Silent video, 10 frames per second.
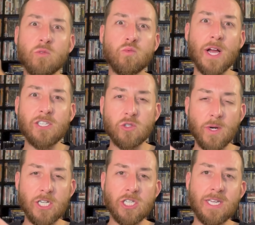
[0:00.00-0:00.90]
the
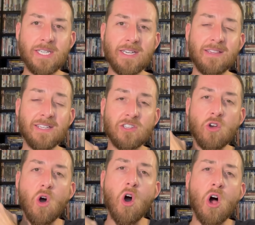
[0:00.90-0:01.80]
restoration they did on this,
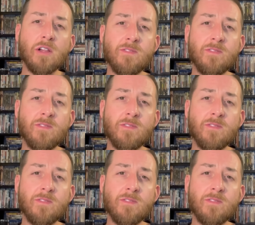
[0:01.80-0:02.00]
and all